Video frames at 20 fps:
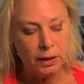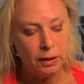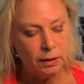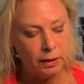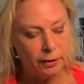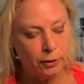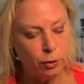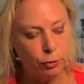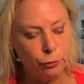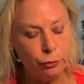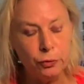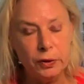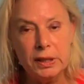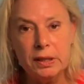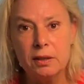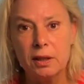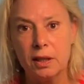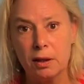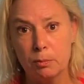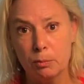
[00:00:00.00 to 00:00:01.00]
Now your
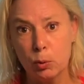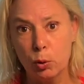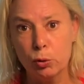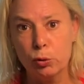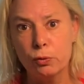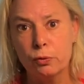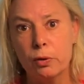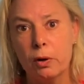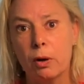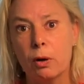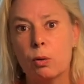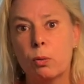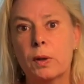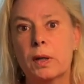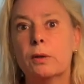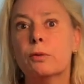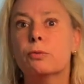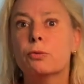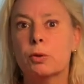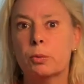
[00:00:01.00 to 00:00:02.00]
feet are most far
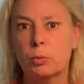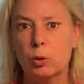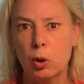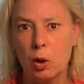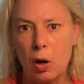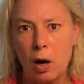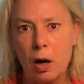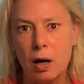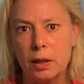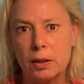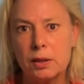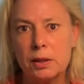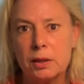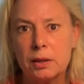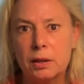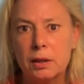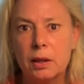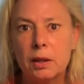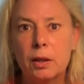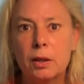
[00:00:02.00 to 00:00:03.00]
away from your heart.
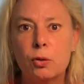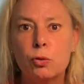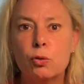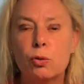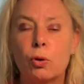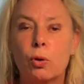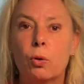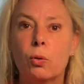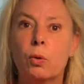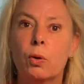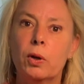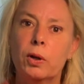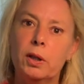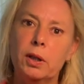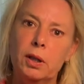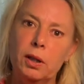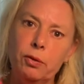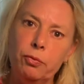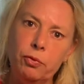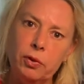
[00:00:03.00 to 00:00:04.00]
So
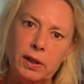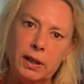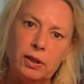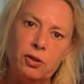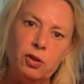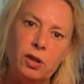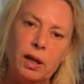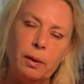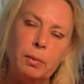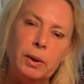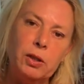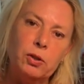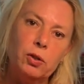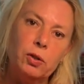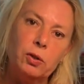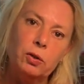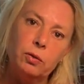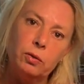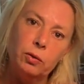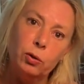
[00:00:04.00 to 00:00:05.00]
if there's damage,
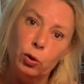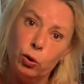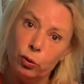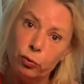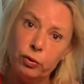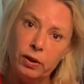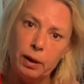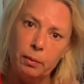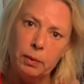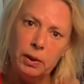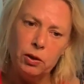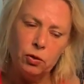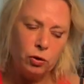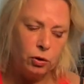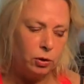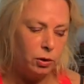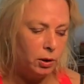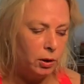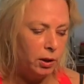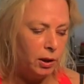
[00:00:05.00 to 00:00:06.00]
nerve damage,
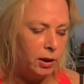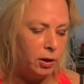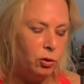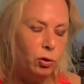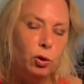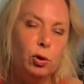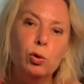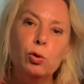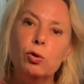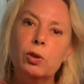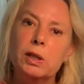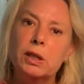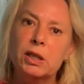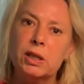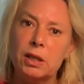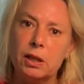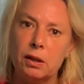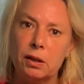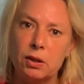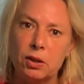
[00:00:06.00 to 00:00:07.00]
it usually
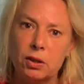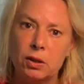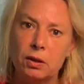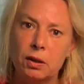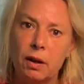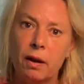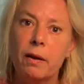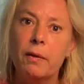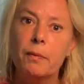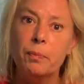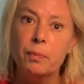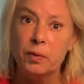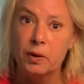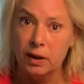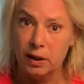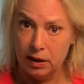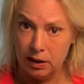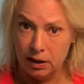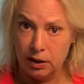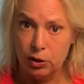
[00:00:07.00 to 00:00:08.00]
starts
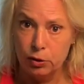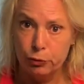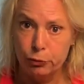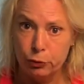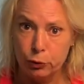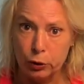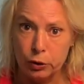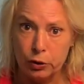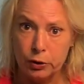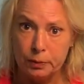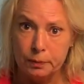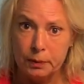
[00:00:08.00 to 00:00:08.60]
in the foot.